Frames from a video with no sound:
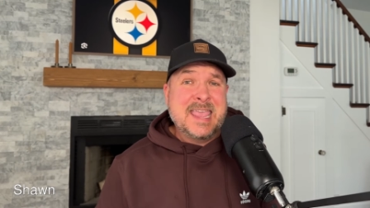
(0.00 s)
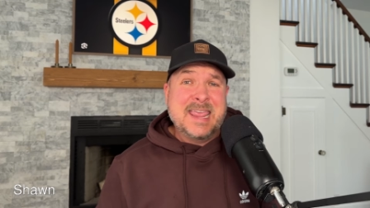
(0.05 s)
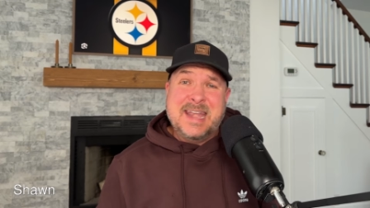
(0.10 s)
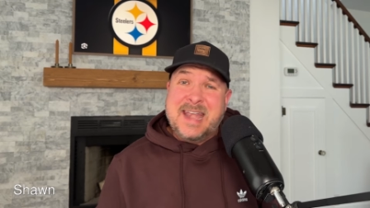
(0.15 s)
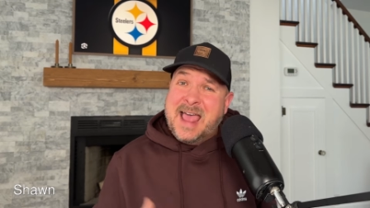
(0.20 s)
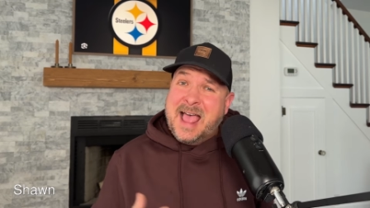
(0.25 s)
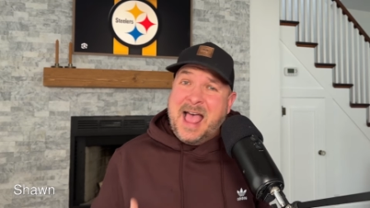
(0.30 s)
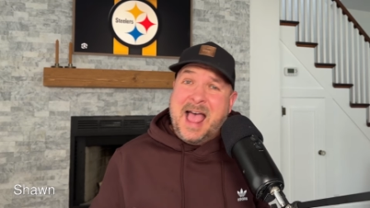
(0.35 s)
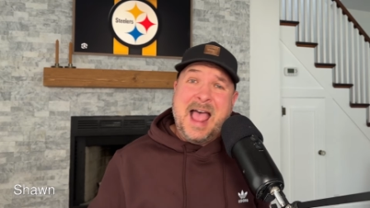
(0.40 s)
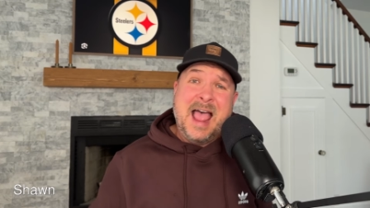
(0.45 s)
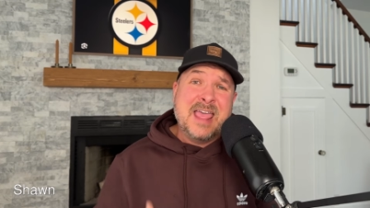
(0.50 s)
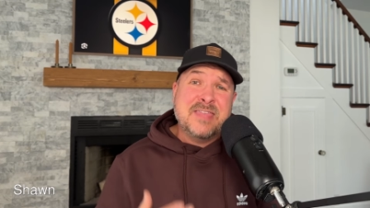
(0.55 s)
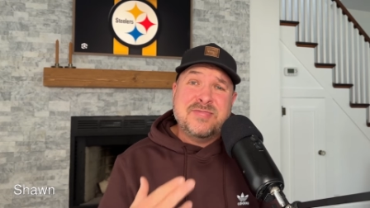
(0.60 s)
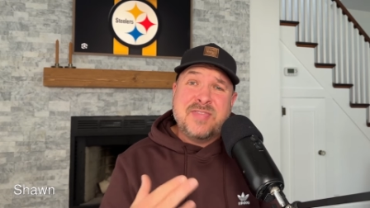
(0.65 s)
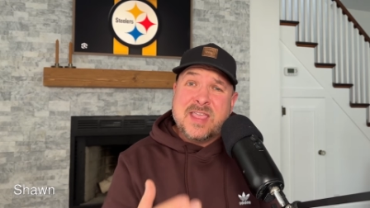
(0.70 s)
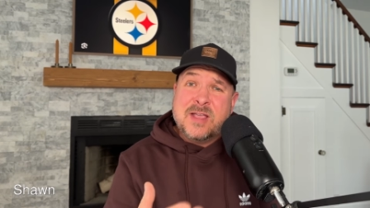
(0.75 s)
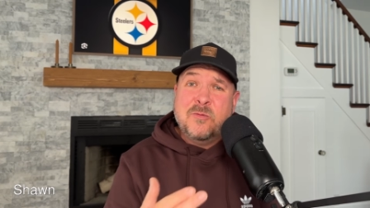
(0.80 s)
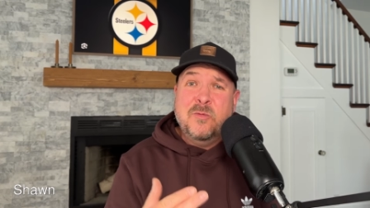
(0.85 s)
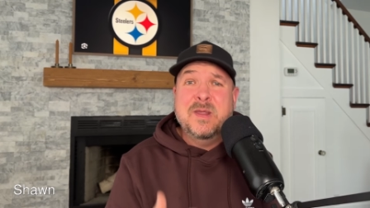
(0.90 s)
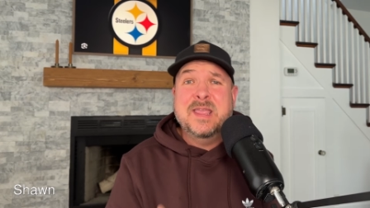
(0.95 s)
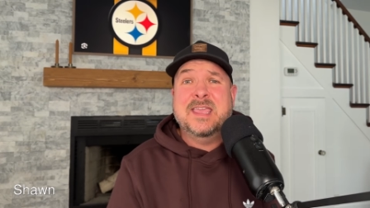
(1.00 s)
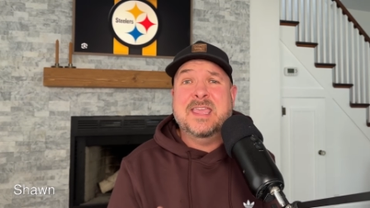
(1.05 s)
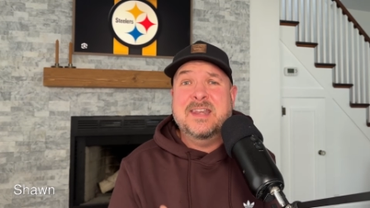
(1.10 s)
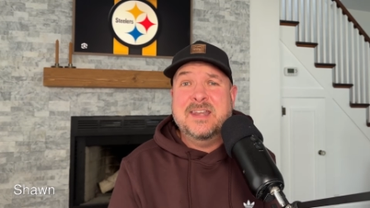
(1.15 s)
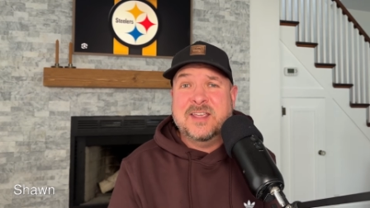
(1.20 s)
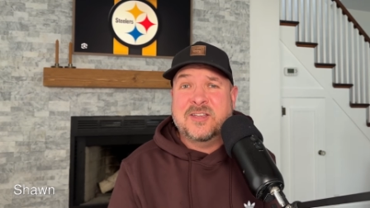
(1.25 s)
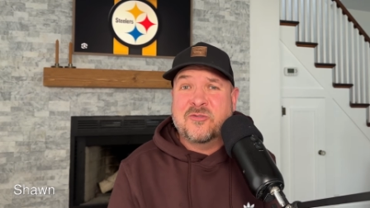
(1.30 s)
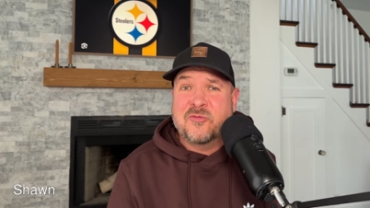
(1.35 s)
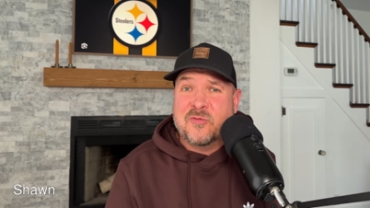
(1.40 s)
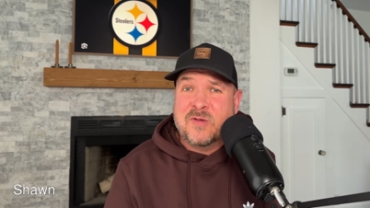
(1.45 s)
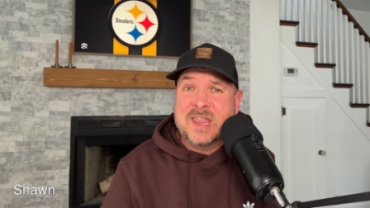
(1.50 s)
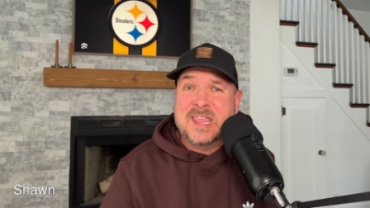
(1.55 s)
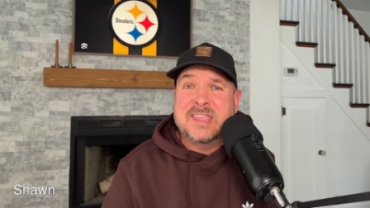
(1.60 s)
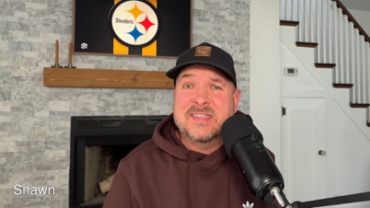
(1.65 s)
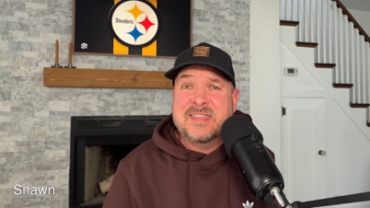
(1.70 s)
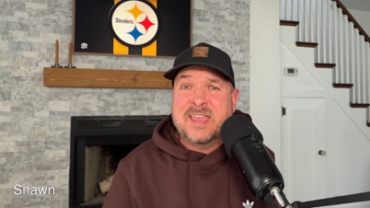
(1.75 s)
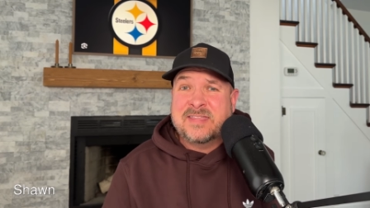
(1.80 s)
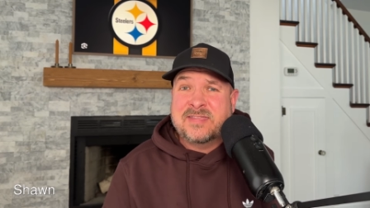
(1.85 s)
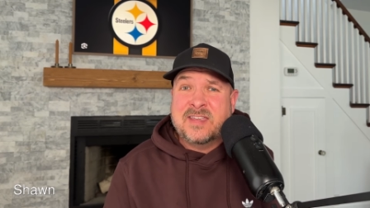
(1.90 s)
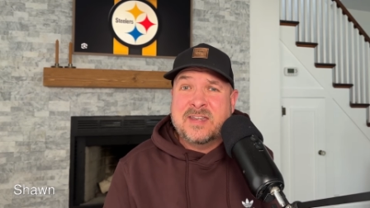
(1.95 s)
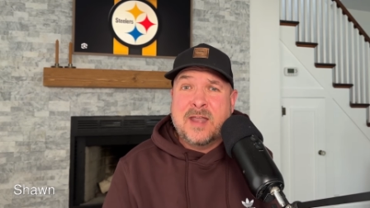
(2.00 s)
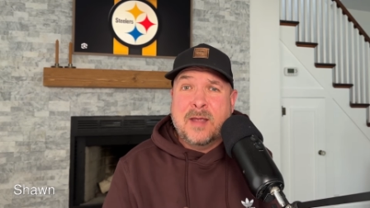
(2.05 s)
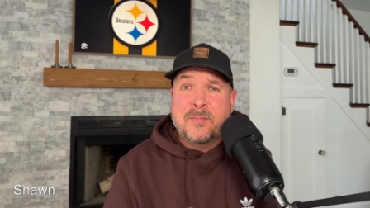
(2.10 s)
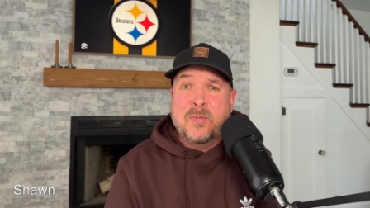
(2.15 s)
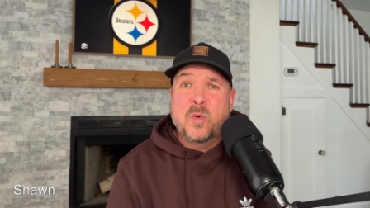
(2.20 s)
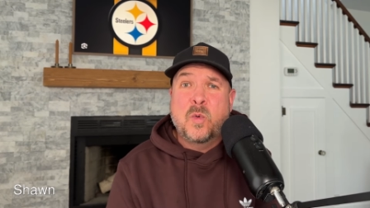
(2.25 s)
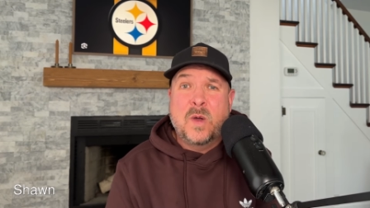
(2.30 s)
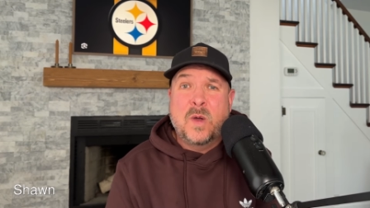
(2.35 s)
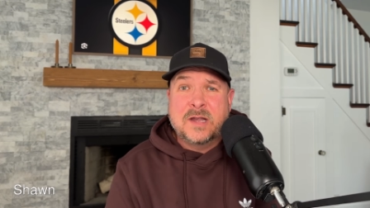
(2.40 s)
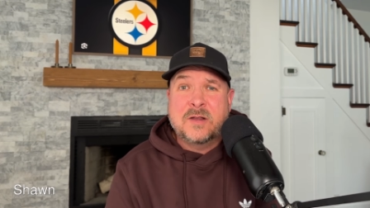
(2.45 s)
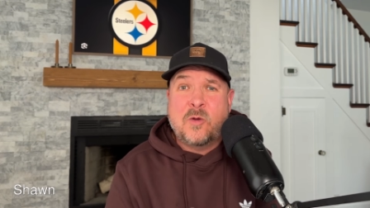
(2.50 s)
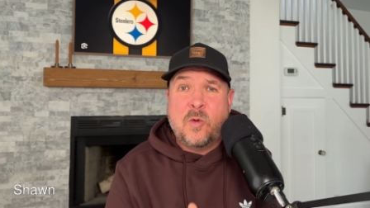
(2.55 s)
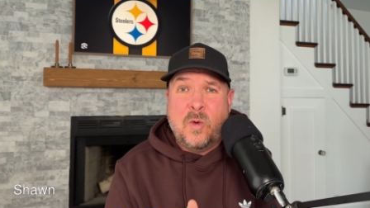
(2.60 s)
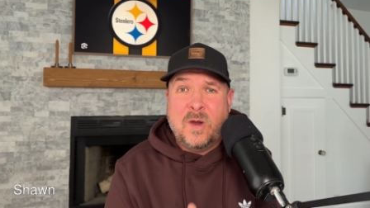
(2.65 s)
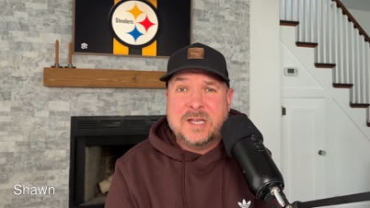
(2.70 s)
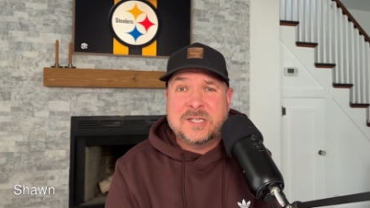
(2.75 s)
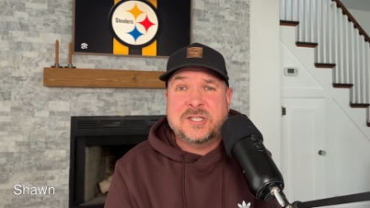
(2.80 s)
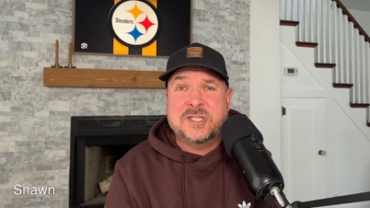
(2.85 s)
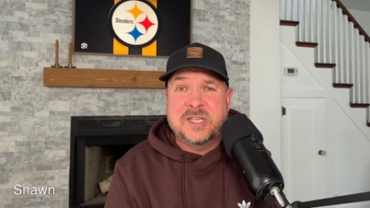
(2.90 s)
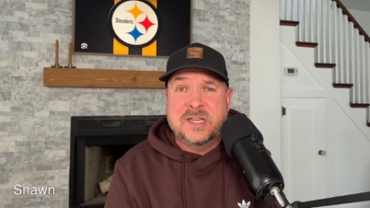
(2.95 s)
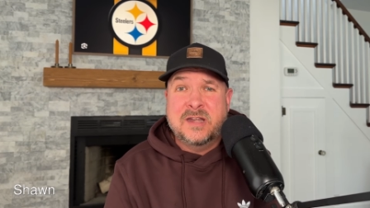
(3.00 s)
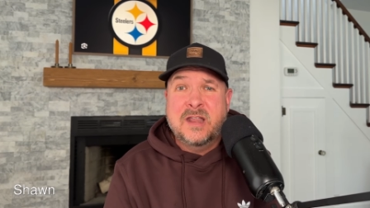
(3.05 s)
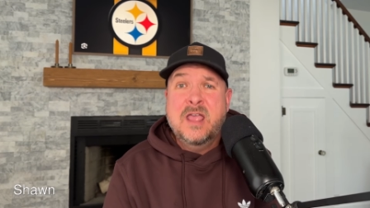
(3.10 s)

And I think we can agree that the number one question